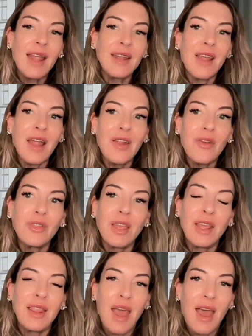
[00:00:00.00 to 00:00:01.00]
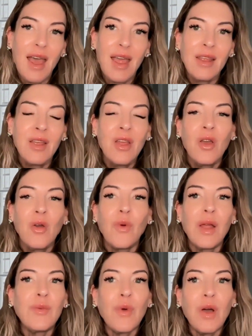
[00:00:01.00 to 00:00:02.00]
And not only that,
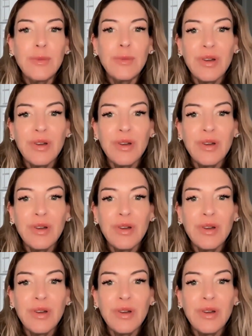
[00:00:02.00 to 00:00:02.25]
when one